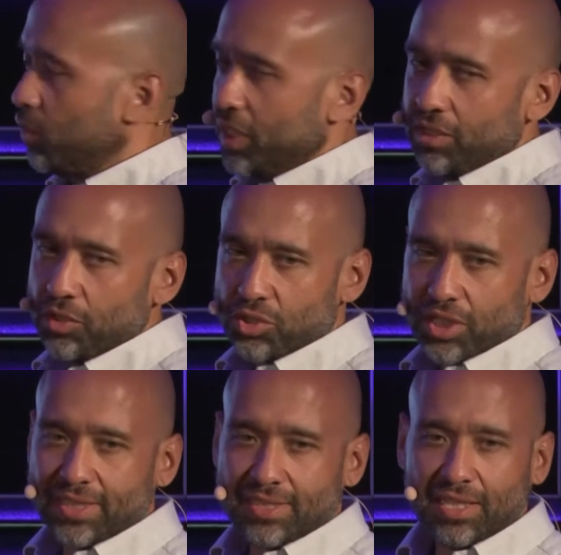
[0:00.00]
we
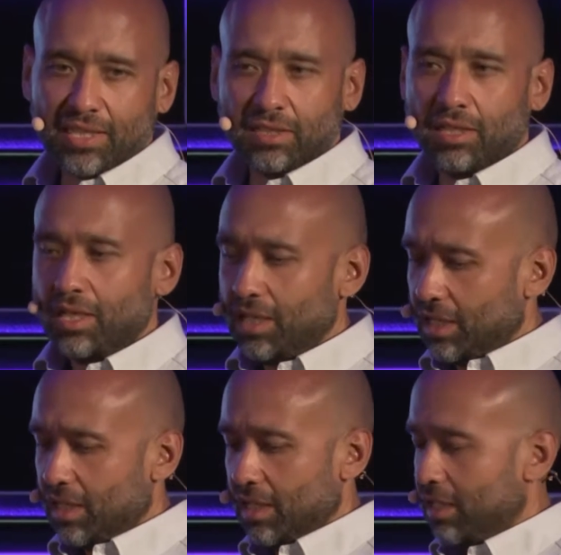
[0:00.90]
usually incent?
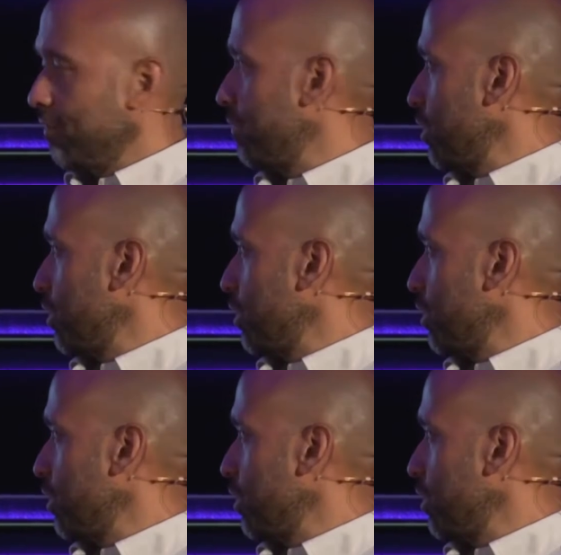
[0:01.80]
If